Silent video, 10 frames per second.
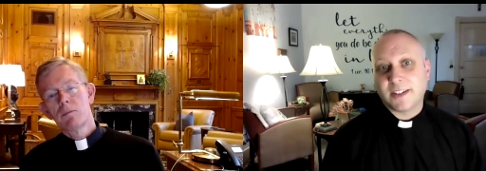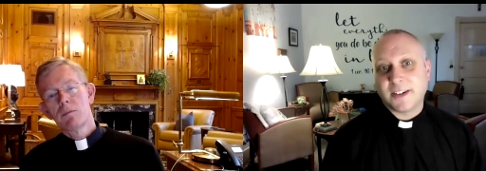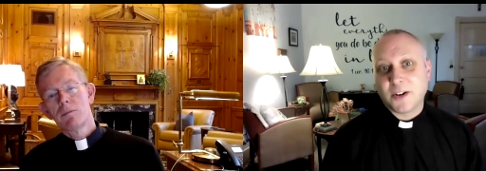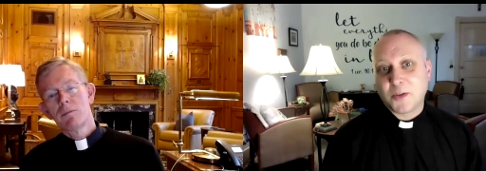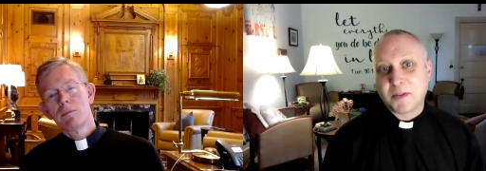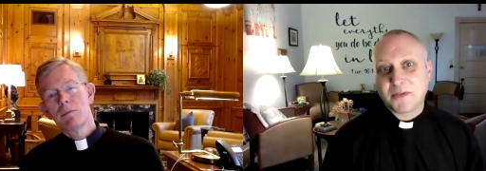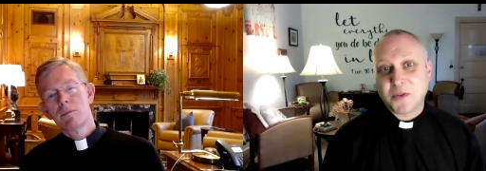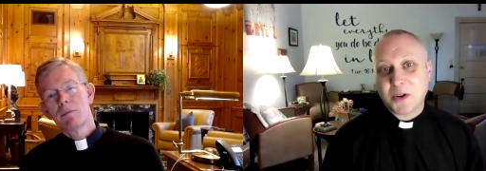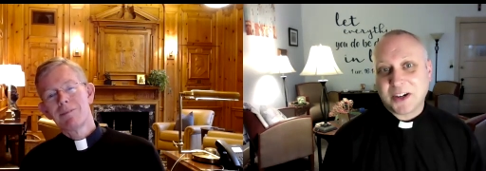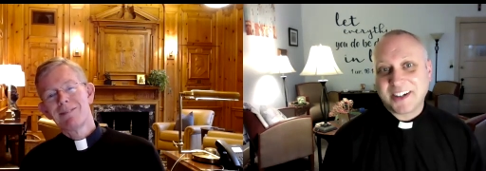Speaker 1: know
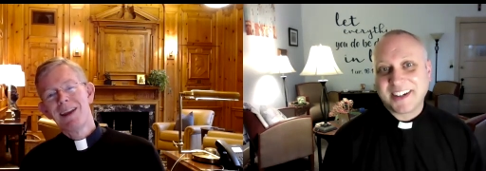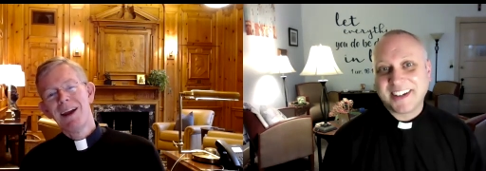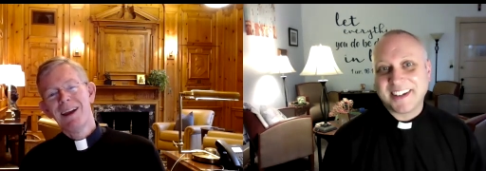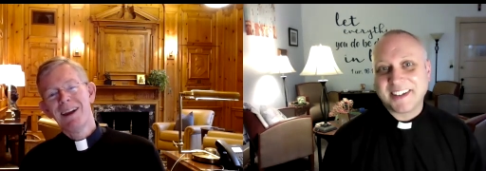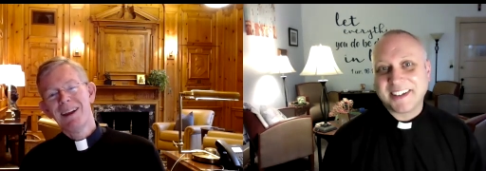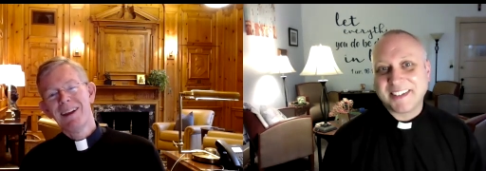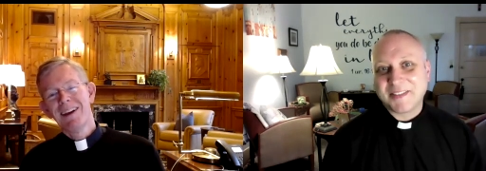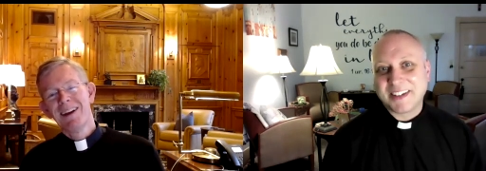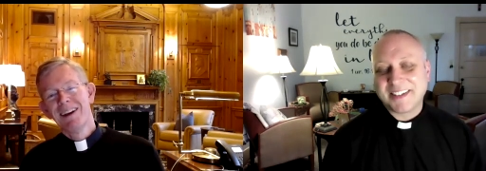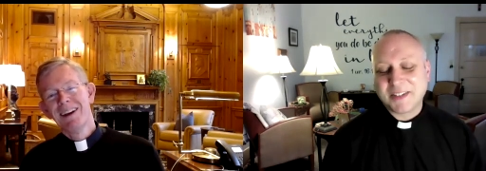before? Uh,
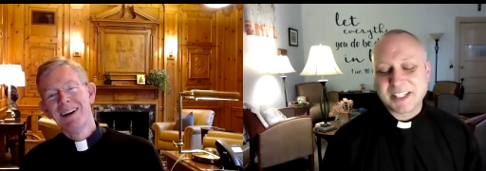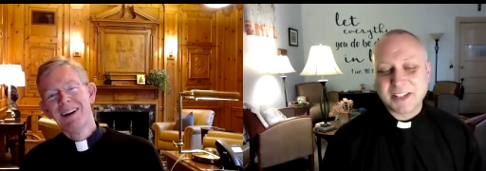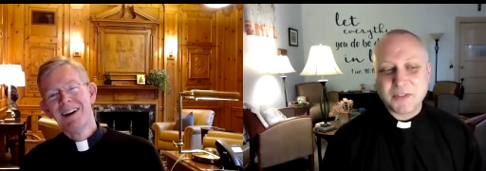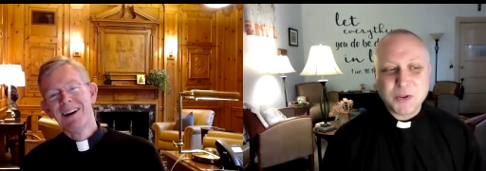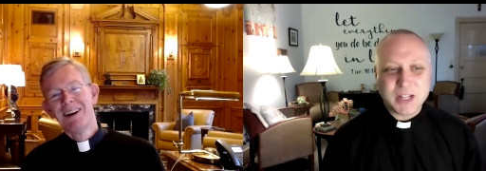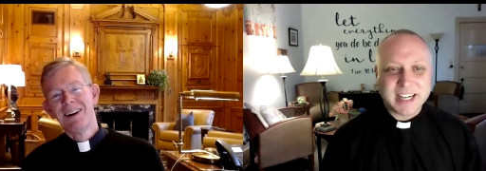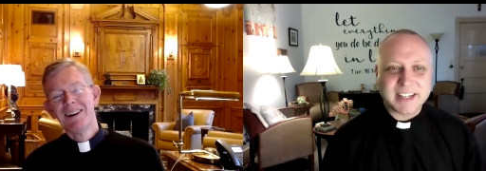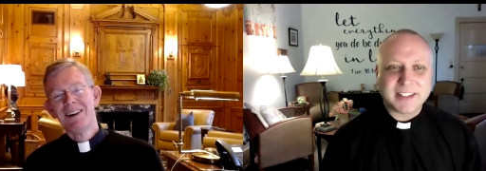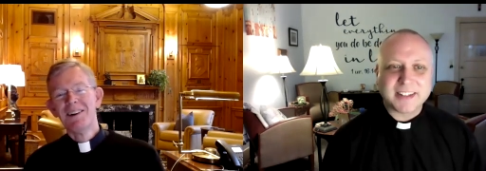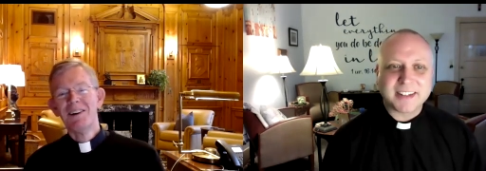what, what's the view like
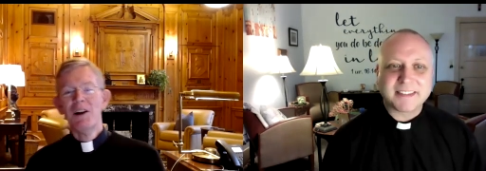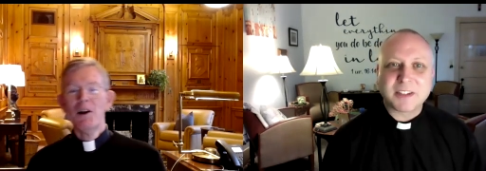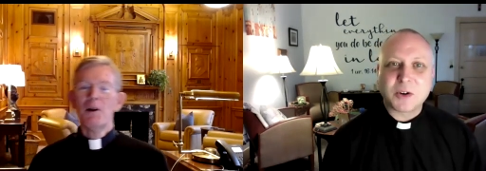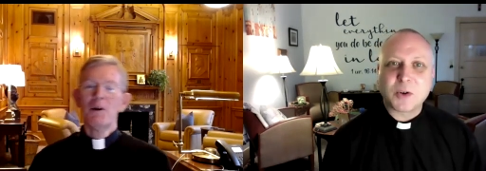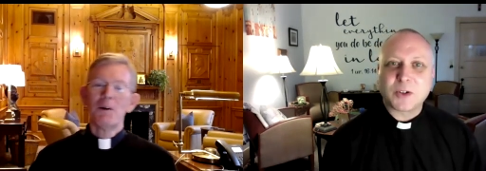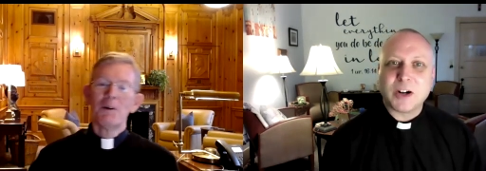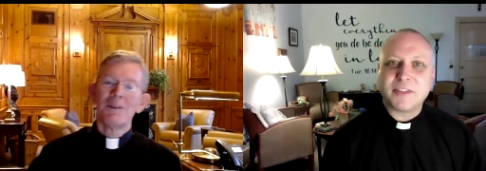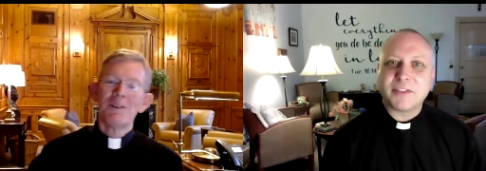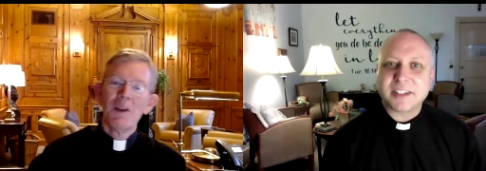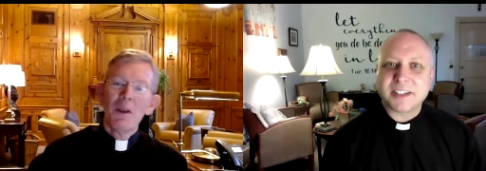in the, the corner
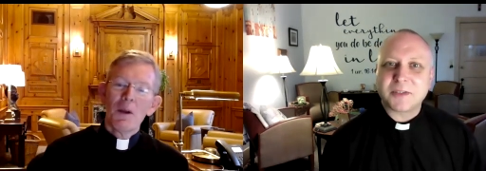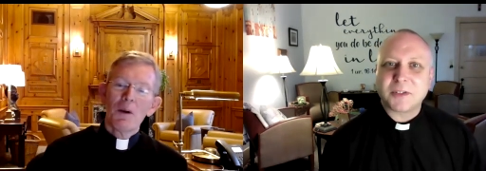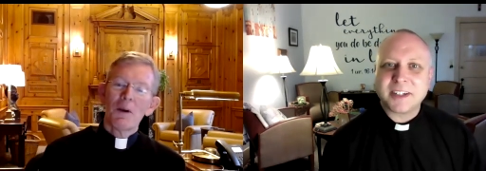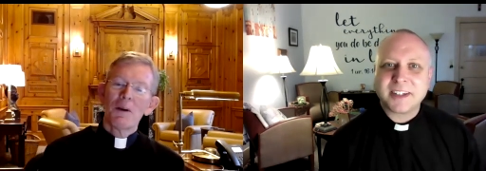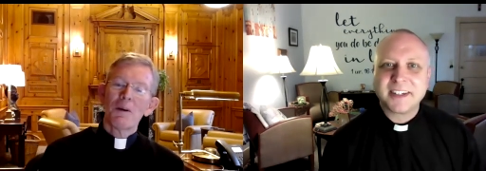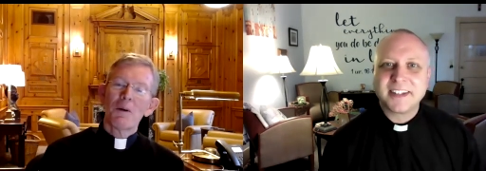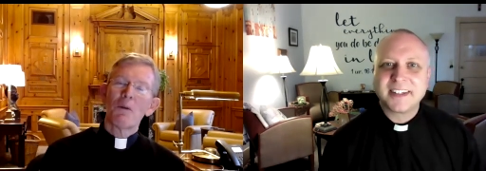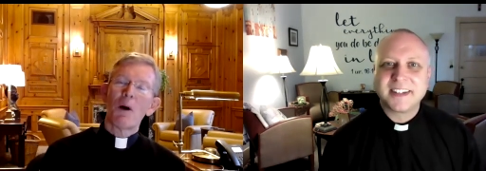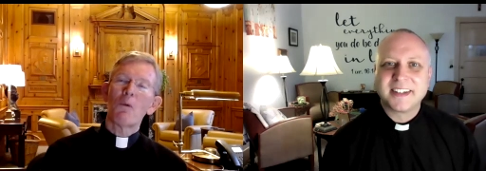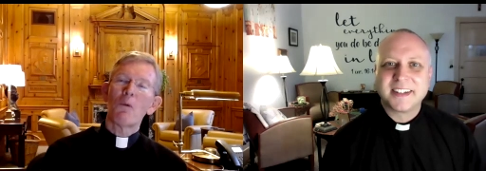office, as it were?
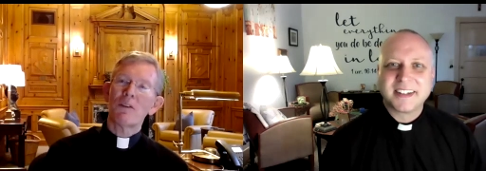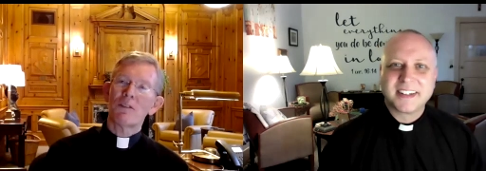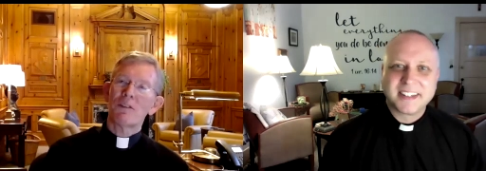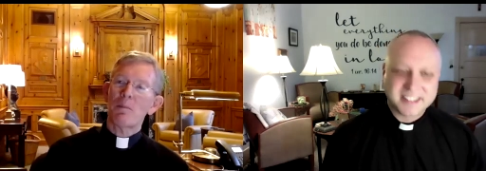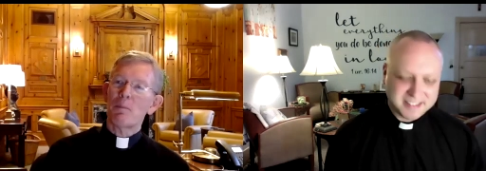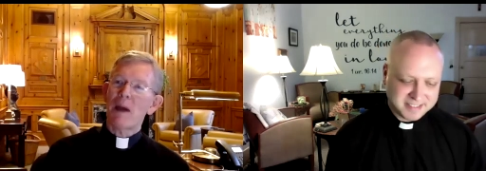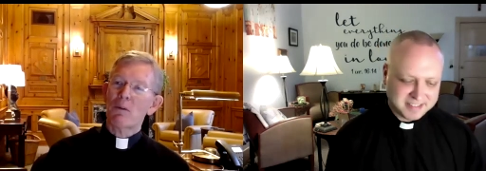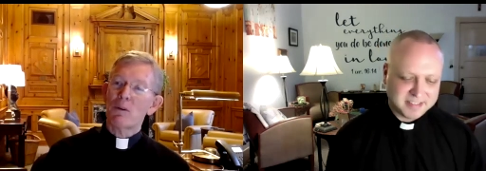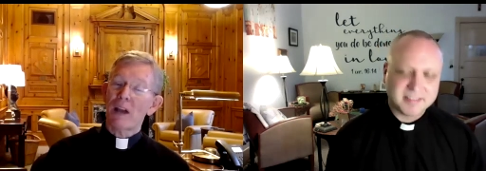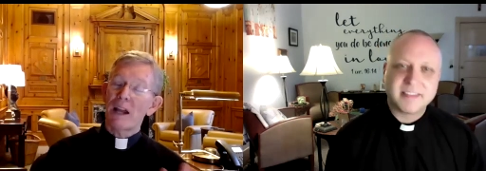
Speaker 2: Well, one step
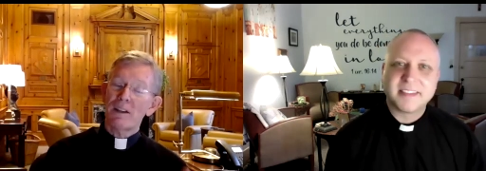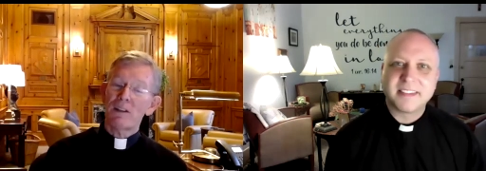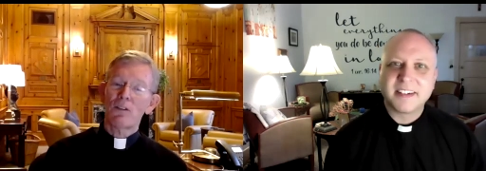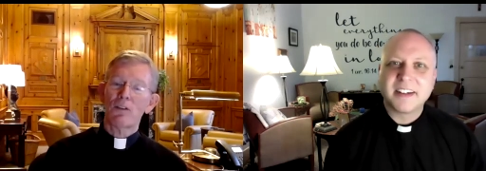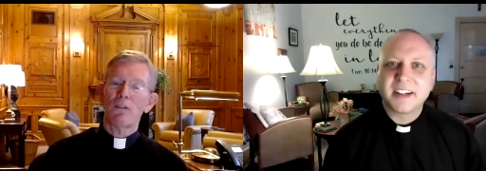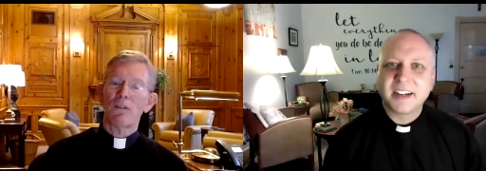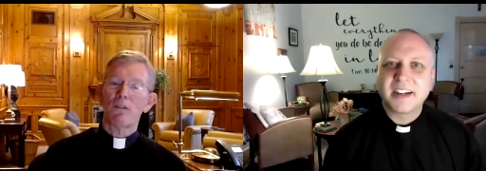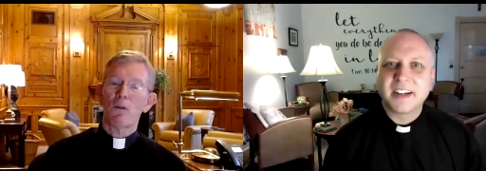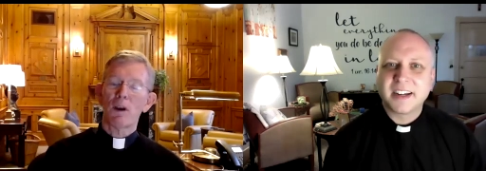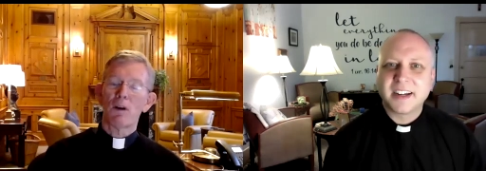backwards, I did serve for
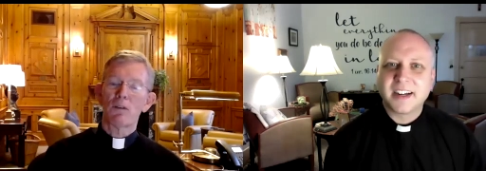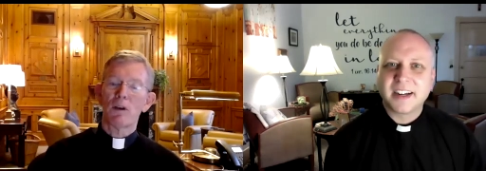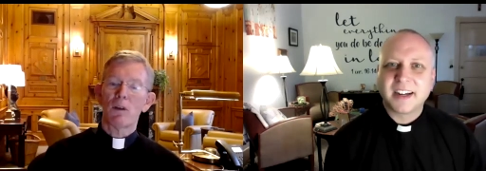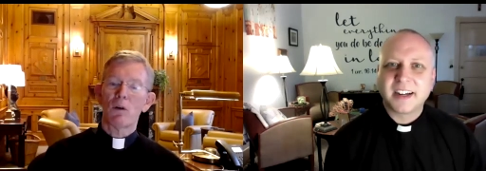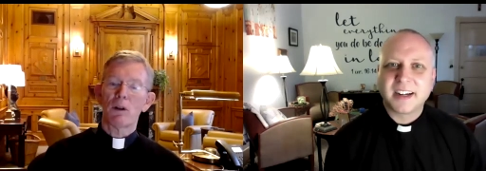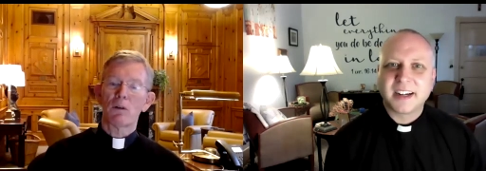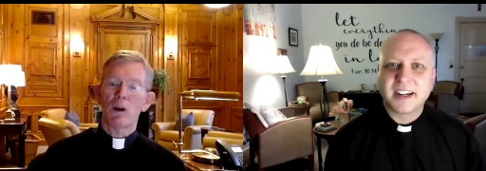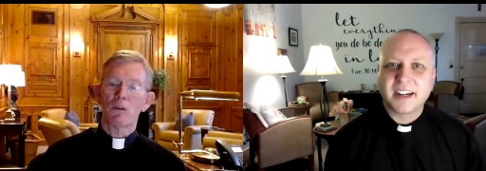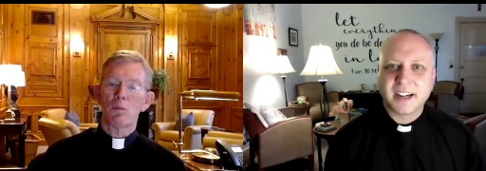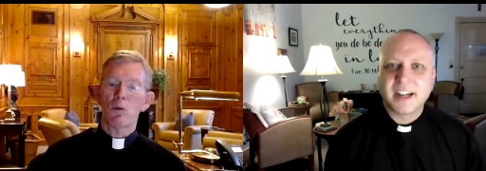four years on the Holy
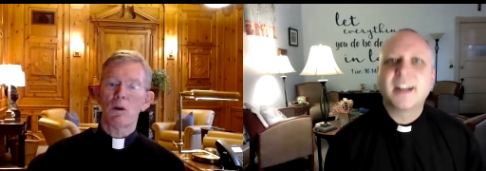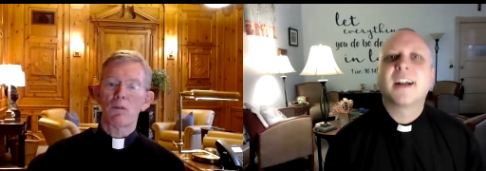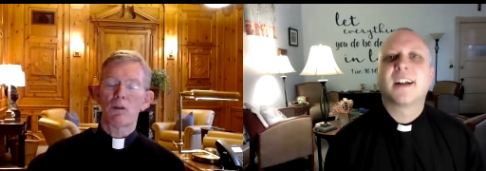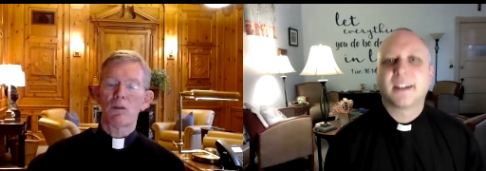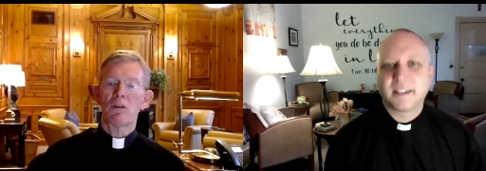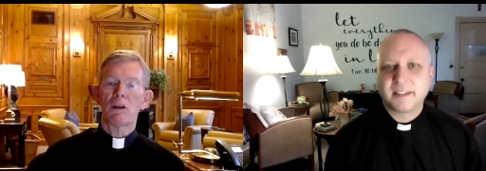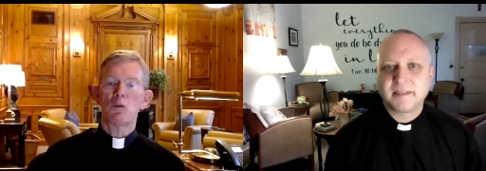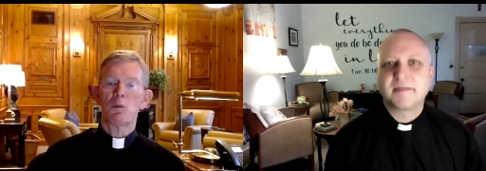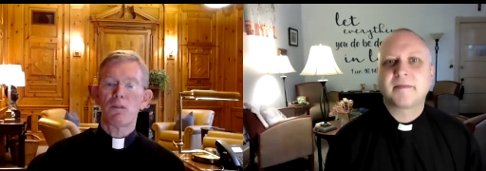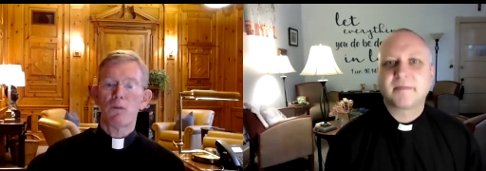Cross Board of
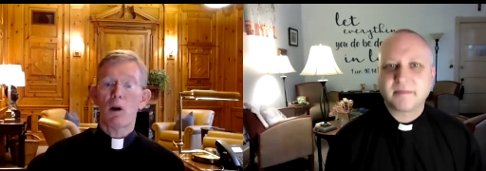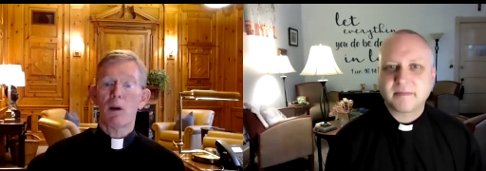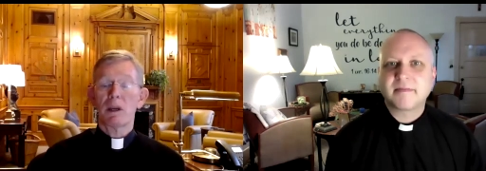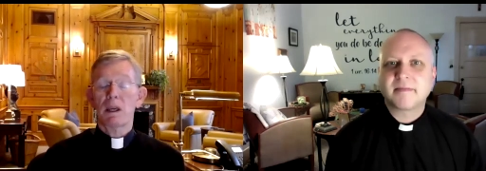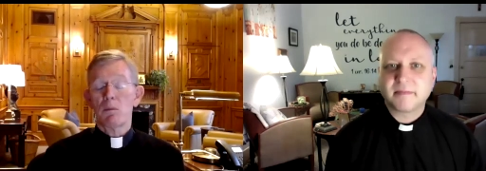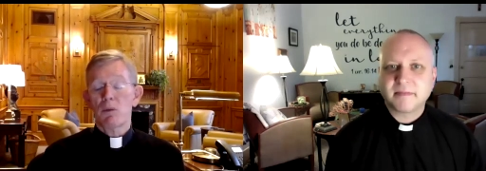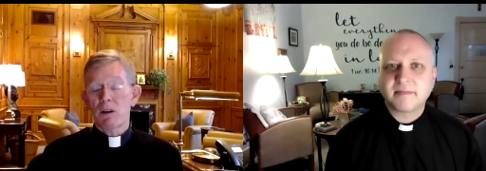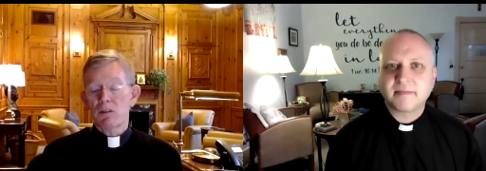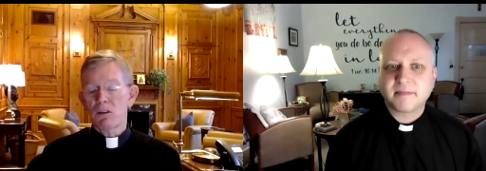Trustees before I became president.